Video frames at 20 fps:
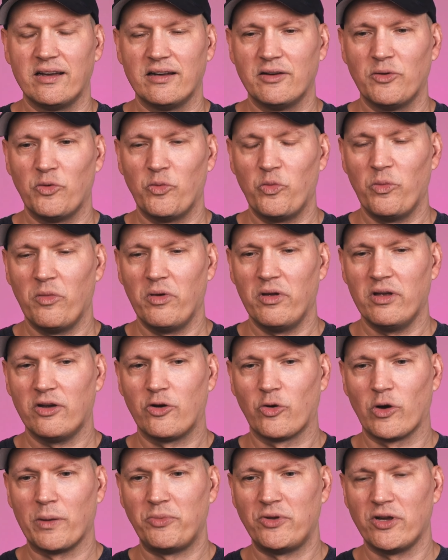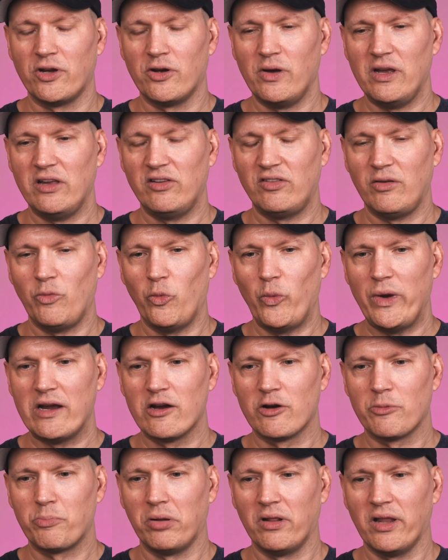uh, crypto is a
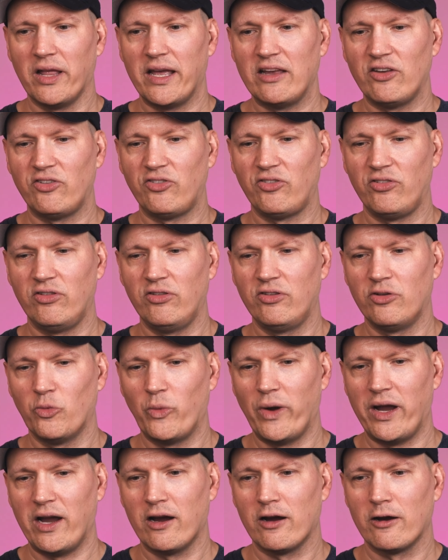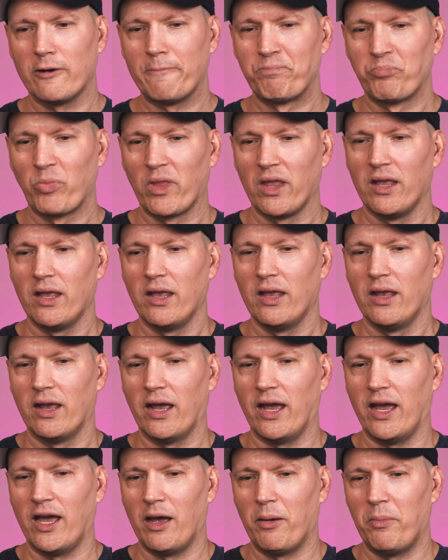weird place to where
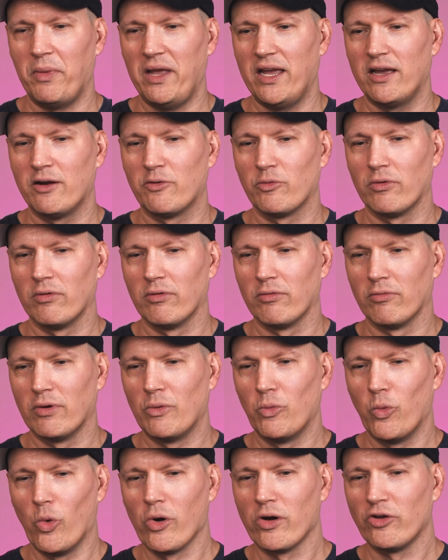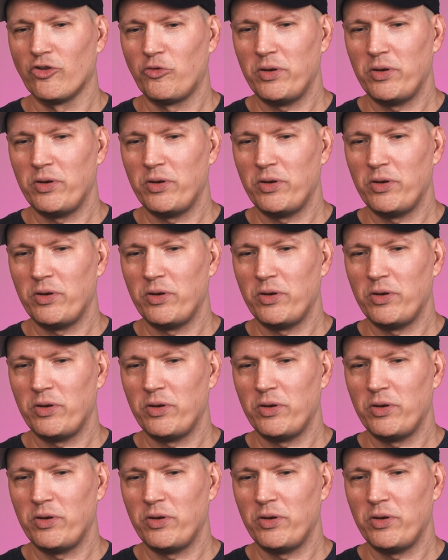um, it rewards